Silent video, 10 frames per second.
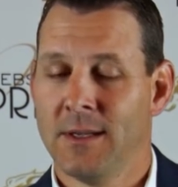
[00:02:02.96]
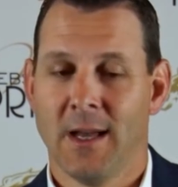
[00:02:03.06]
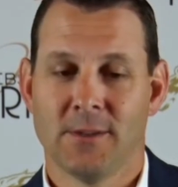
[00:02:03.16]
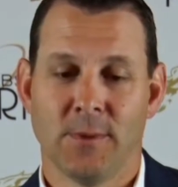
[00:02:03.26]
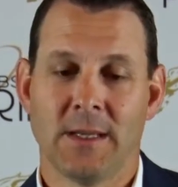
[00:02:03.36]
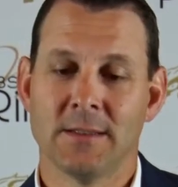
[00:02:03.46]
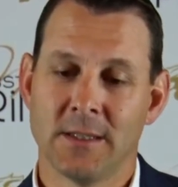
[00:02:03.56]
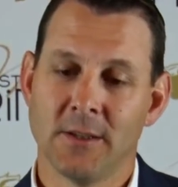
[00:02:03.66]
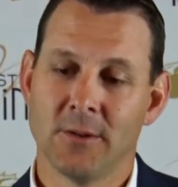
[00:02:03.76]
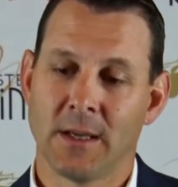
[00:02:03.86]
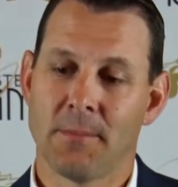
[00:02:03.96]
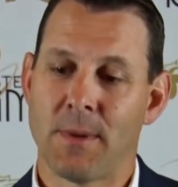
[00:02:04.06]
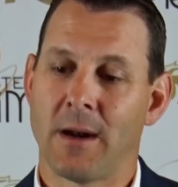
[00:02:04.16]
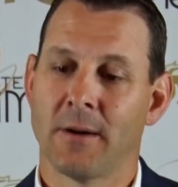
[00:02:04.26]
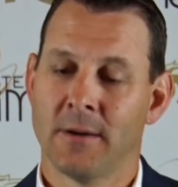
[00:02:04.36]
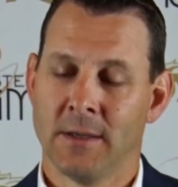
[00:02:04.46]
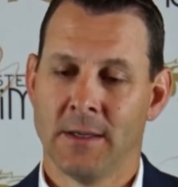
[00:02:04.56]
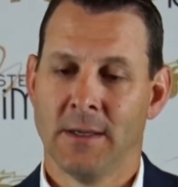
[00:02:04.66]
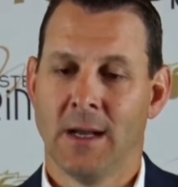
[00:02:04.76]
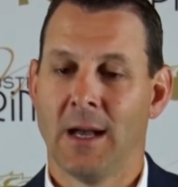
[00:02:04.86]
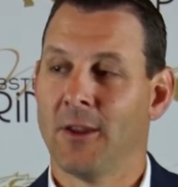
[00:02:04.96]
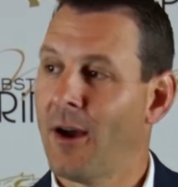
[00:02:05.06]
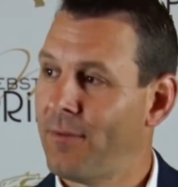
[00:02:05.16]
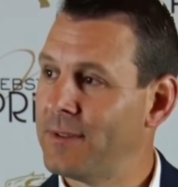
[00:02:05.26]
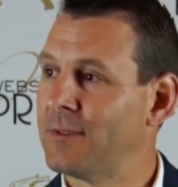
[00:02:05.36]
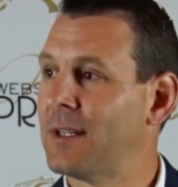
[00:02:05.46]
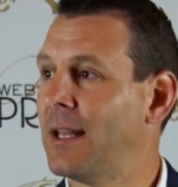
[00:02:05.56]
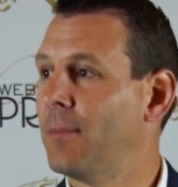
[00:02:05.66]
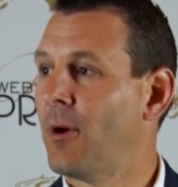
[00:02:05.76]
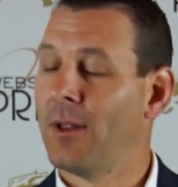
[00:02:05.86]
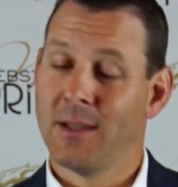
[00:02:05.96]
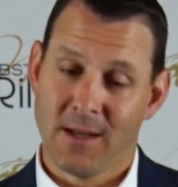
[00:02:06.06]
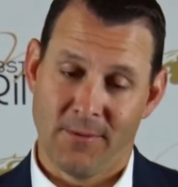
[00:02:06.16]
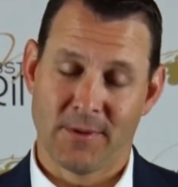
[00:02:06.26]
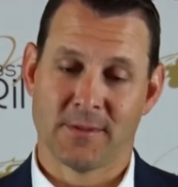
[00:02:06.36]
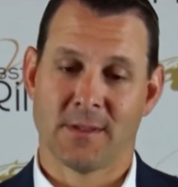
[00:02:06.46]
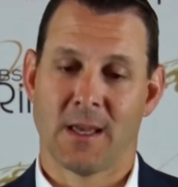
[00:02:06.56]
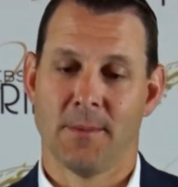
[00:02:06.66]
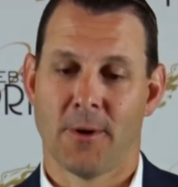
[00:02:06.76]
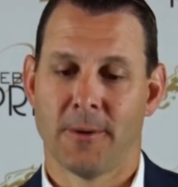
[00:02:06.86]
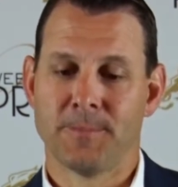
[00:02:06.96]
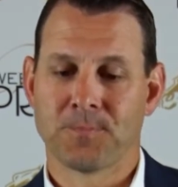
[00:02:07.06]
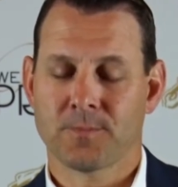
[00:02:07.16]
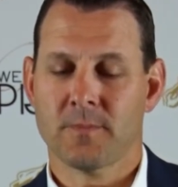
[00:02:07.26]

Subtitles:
as we continue to get better on the offensive side of the ball and the defensive side of the ball.